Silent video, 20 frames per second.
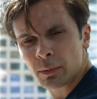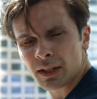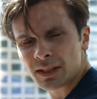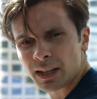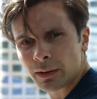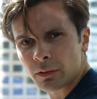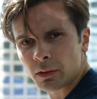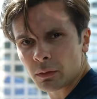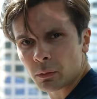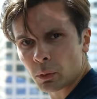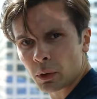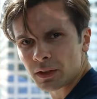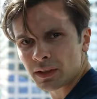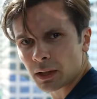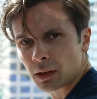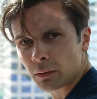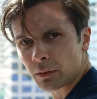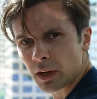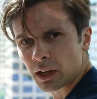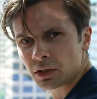the 7th floor's
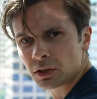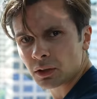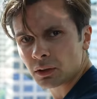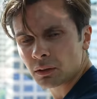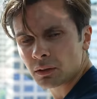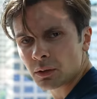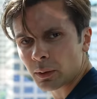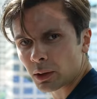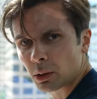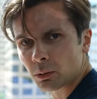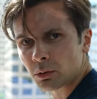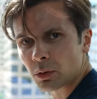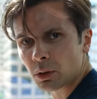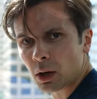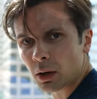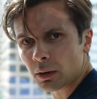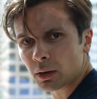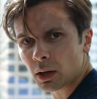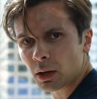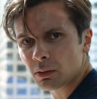elevation so I don't do
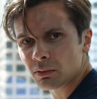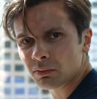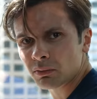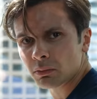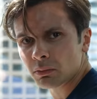cardio?